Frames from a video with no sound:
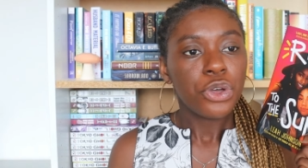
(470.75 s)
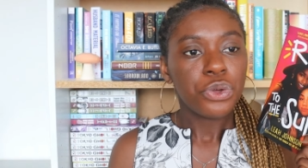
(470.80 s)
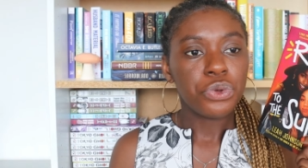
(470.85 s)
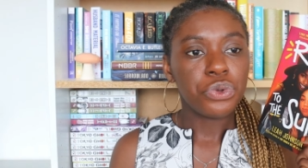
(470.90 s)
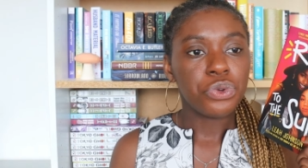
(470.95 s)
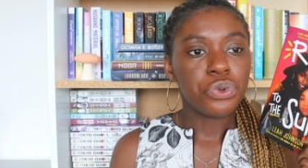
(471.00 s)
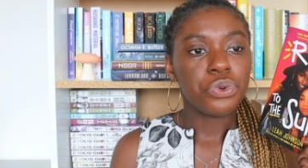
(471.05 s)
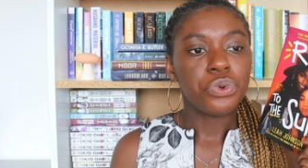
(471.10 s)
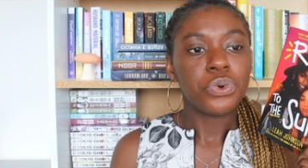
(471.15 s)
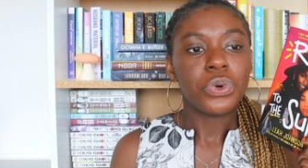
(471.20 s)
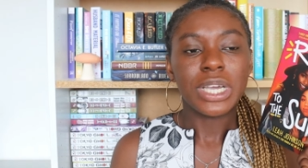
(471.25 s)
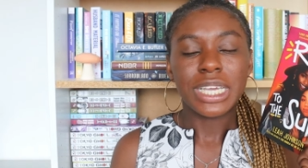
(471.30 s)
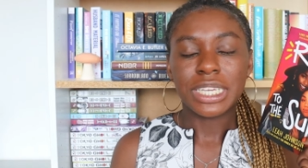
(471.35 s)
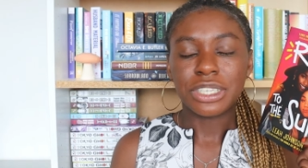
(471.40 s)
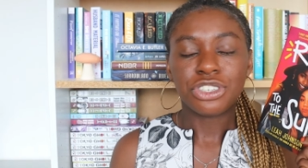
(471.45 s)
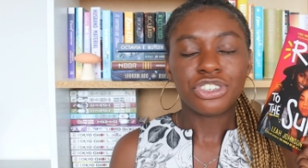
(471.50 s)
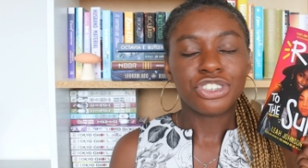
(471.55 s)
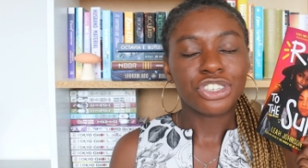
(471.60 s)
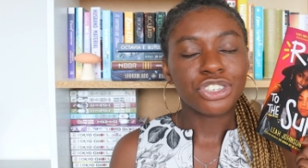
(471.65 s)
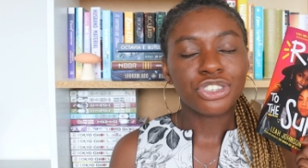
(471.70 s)
who
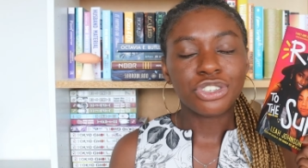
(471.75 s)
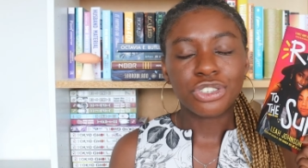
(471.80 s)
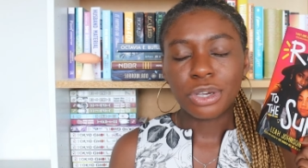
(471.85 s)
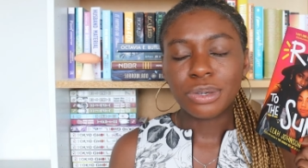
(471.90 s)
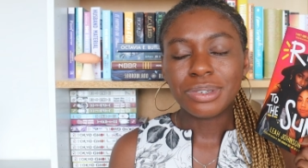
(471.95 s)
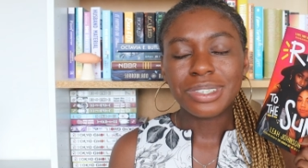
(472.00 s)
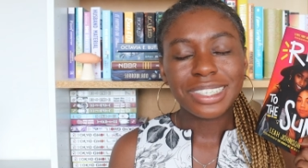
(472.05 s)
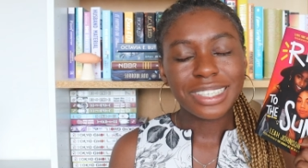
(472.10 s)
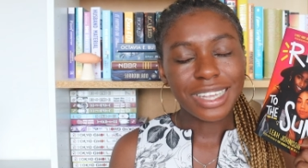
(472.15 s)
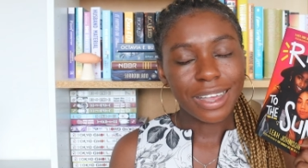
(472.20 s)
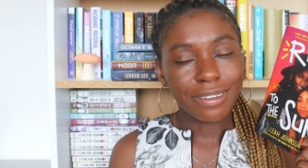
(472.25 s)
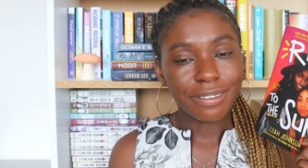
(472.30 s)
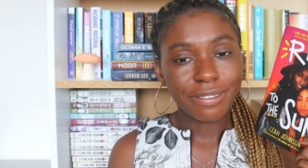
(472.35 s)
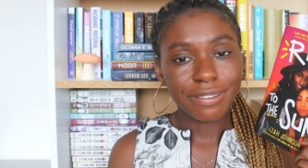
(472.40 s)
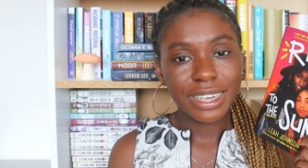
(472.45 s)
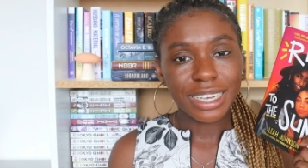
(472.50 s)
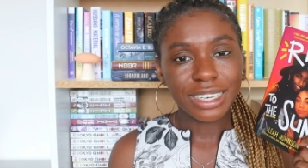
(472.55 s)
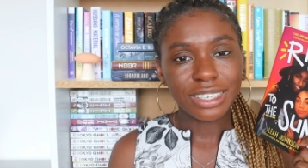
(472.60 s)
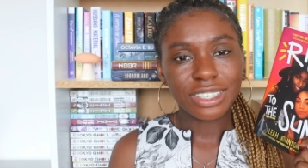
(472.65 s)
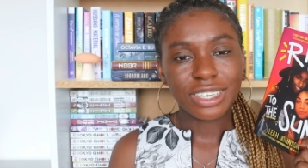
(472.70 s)
is just so
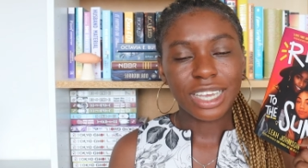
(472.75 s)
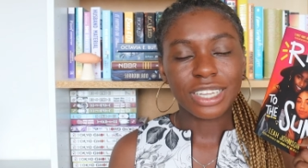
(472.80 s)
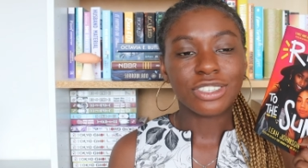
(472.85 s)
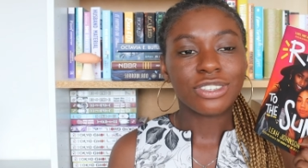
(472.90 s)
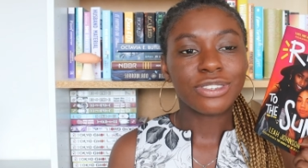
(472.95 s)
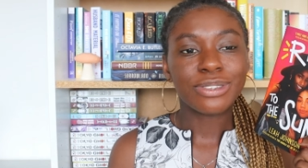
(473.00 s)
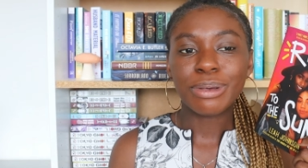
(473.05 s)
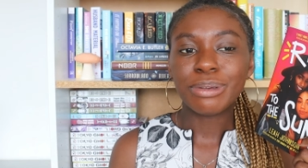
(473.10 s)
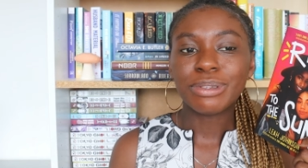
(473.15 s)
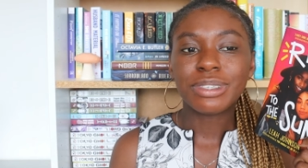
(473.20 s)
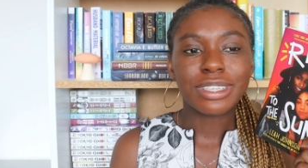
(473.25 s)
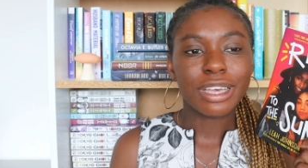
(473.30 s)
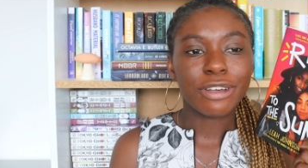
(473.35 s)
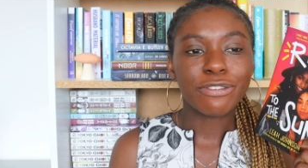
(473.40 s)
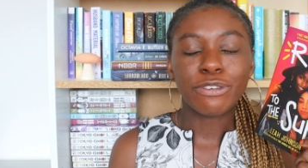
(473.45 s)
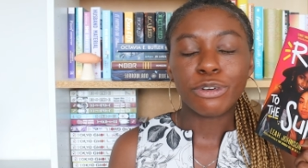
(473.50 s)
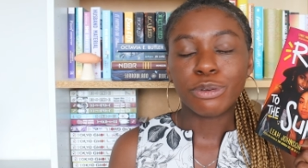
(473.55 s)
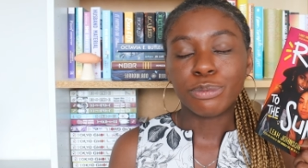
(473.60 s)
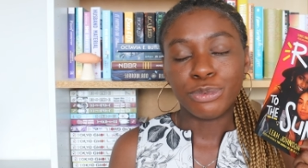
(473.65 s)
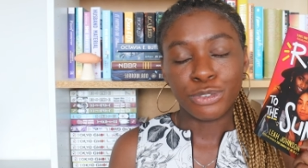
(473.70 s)
selfish and so
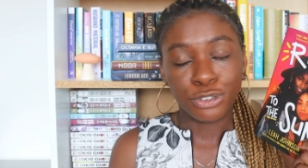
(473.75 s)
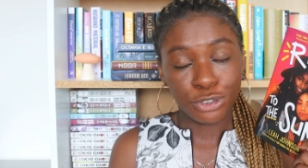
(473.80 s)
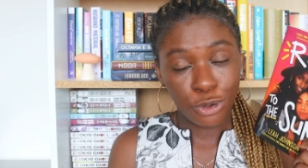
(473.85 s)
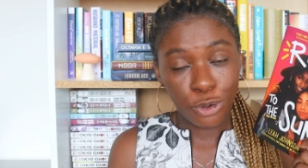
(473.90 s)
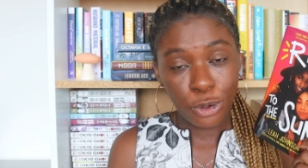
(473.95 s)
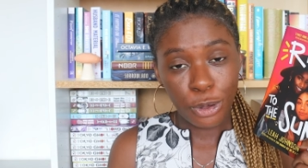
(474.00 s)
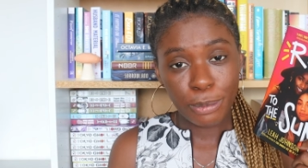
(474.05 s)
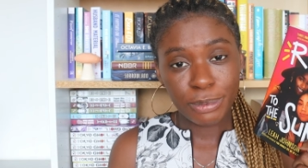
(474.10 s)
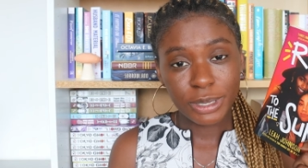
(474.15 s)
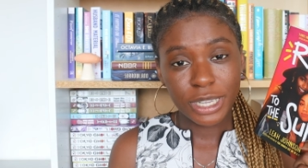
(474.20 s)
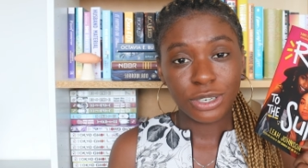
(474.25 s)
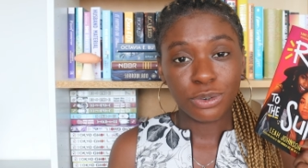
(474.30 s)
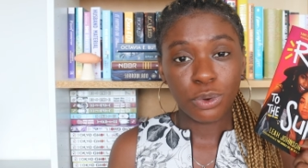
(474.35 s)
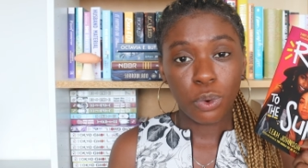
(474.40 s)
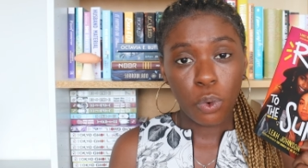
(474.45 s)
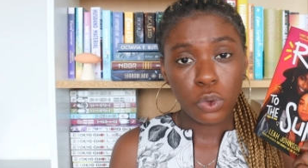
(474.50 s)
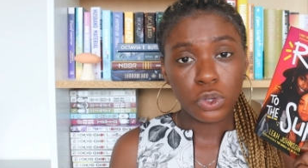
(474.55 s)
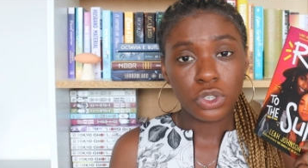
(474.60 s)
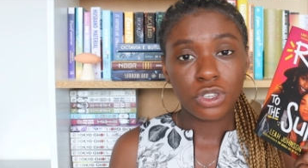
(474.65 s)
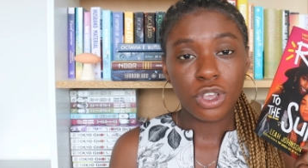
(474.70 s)
self-absorbed and
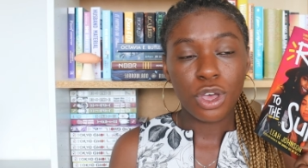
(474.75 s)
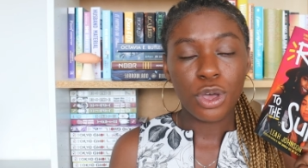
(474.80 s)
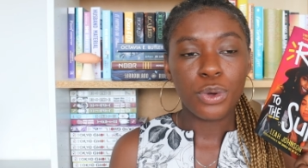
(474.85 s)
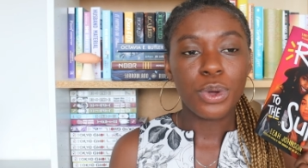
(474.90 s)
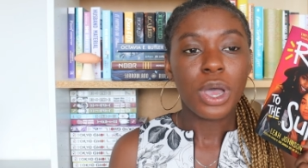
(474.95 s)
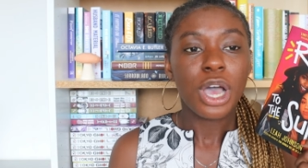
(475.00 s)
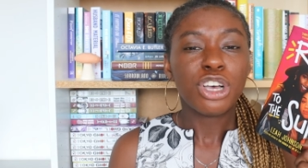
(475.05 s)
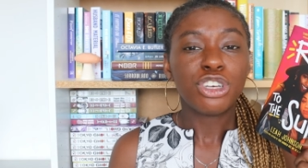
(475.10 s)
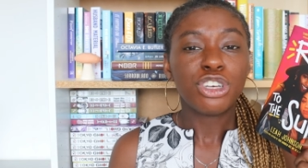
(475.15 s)
also